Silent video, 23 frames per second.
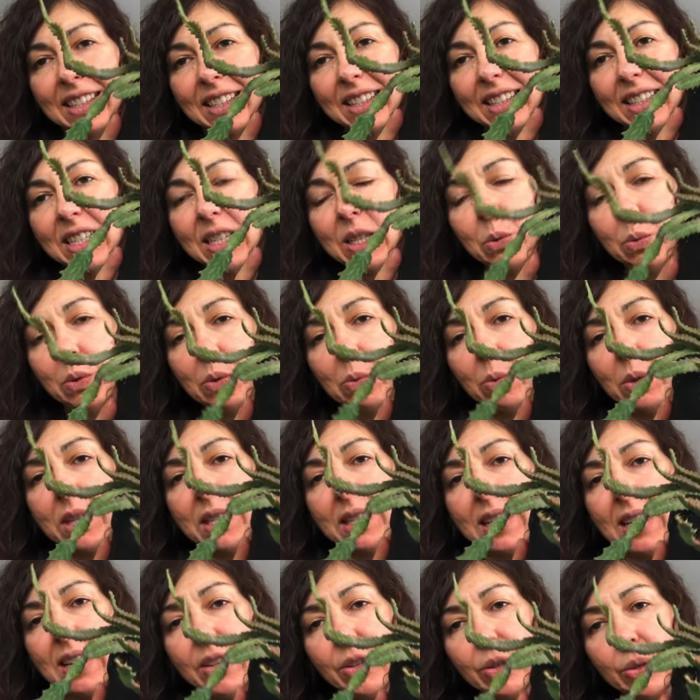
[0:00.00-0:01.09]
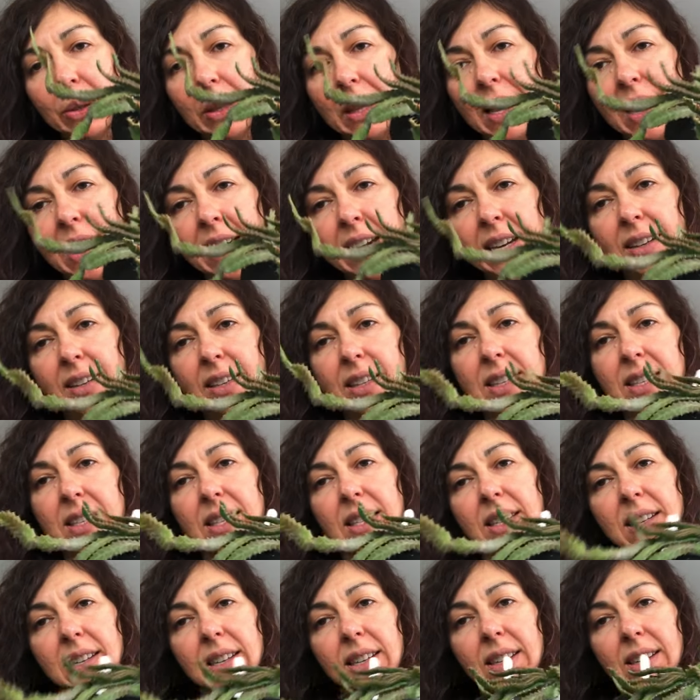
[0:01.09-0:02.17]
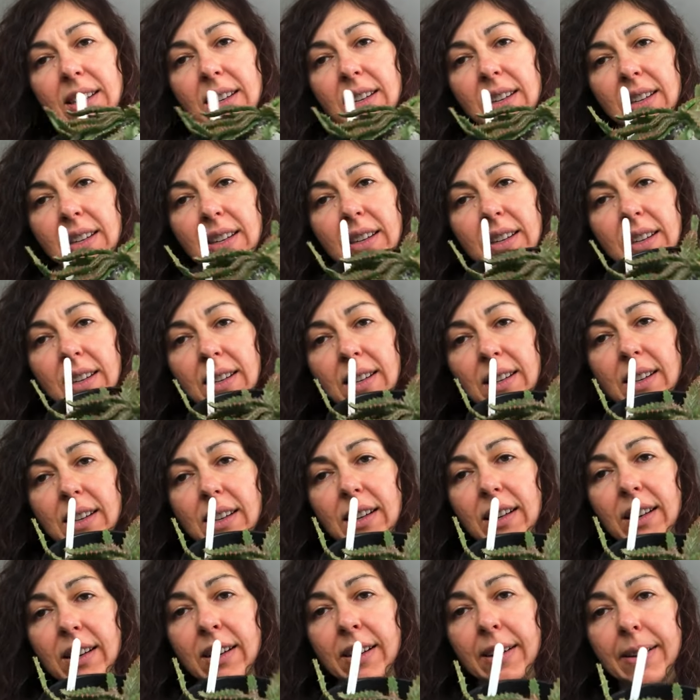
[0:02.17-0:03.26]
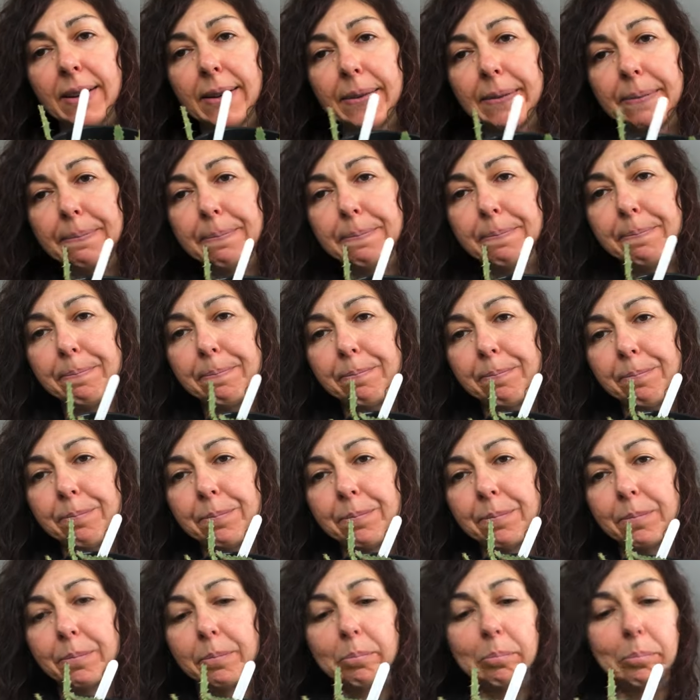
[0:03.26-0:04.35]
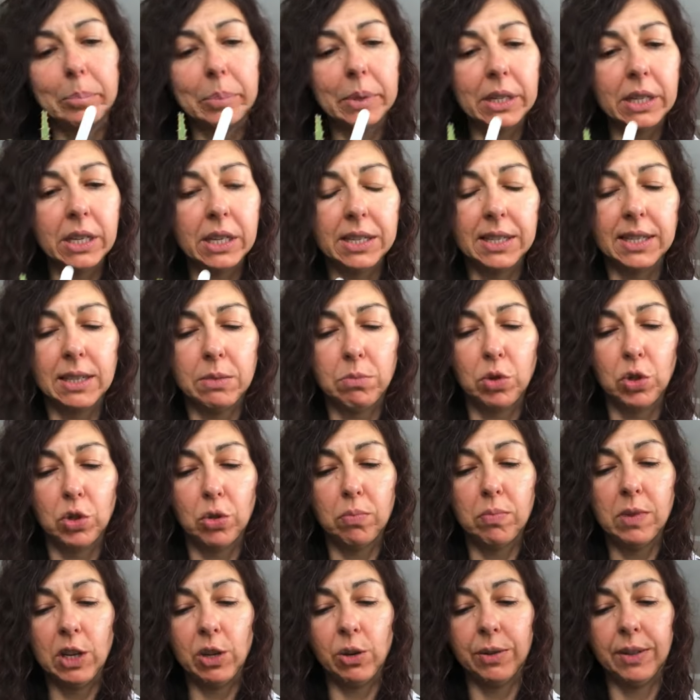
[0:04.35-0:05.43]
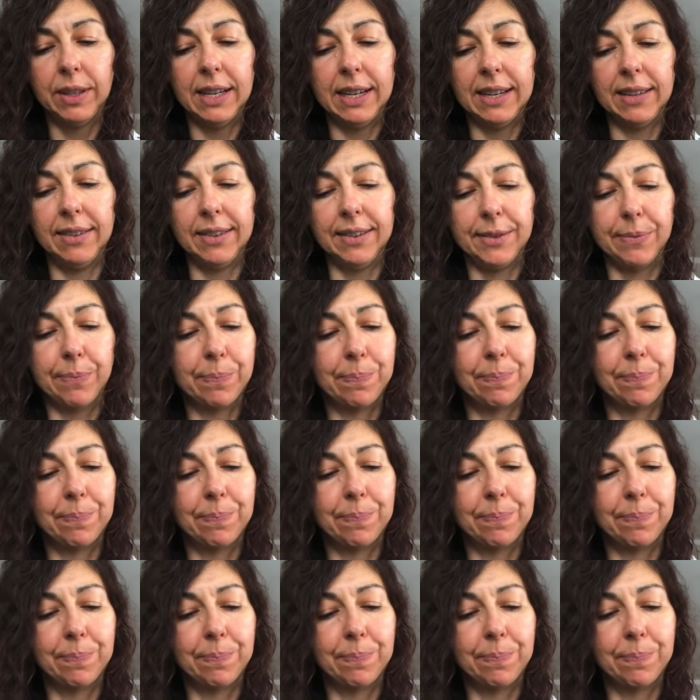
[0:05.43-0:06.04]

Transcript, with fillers: This one was under lights, um, but it seems to be content.